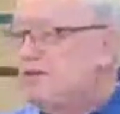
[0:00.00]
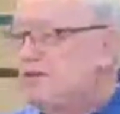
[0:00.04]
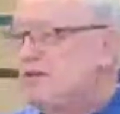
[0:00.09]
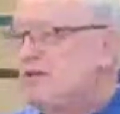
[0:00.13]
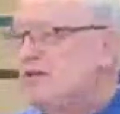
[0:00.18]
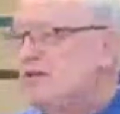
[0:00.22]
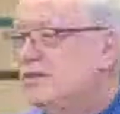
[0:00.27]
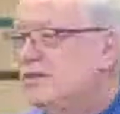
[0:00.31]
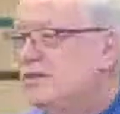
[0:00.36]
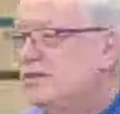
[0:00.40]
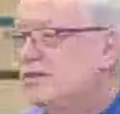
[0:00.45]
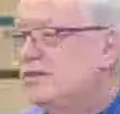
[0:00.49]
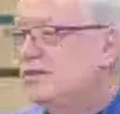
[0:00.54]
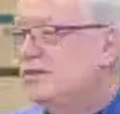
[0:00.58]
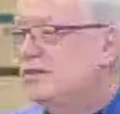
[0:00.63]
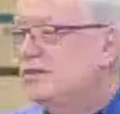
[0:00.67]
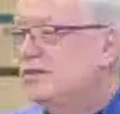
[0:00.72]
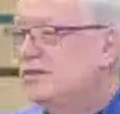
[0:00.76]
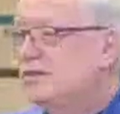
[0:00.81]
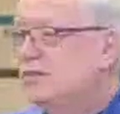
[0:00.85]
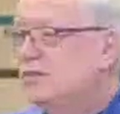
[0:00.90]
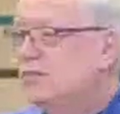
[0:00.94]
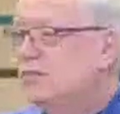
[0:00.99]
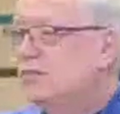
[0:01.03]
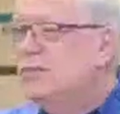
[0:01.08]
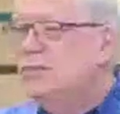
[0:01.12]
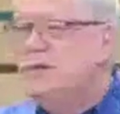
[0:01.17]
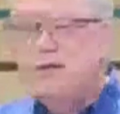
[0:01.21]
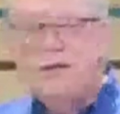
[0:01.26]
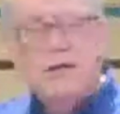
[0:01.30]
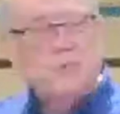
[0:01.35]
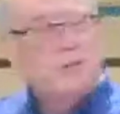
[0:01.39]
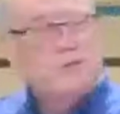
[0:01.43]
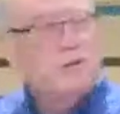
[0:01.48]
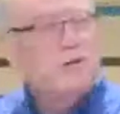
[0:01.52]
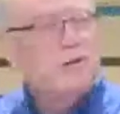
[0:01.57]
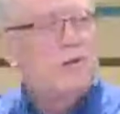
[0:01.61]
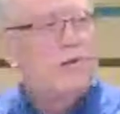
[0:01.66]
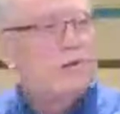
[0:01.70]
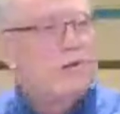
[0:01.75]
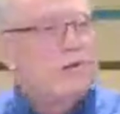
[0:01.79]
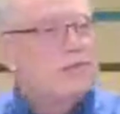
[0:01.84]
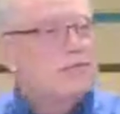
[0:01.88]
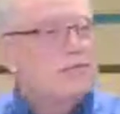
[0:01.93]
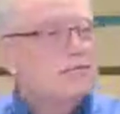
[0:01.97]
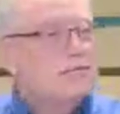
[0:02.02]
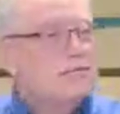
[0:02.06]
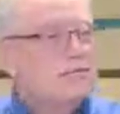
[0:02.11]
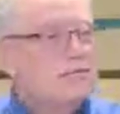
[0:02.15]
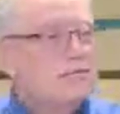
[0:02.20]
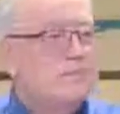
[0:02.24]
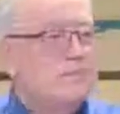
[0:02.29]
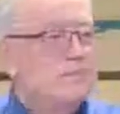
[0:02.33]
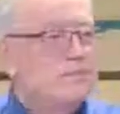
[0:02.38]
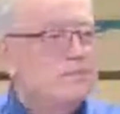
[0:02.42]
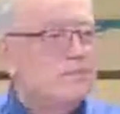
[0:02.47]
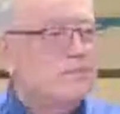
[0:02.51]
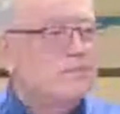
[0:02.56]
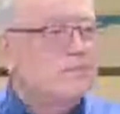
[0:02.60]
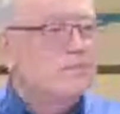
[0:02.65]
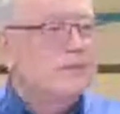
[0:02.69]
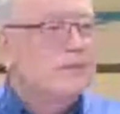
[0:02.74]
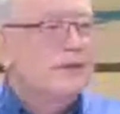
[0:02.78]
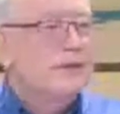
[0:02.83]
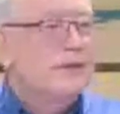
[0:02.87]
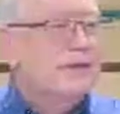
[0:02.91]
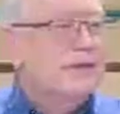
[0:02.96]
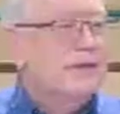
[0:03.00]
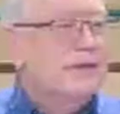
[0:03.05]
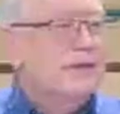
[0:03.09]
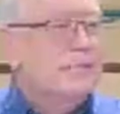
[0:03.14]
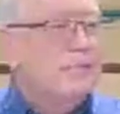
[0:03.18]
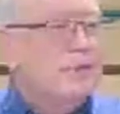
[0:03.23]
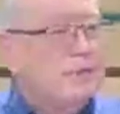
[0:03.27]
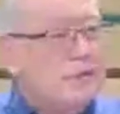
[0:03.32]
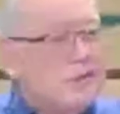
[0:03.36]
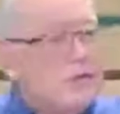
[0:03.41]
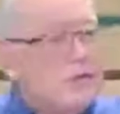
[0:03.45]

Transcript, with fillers: us when we come to know him. But do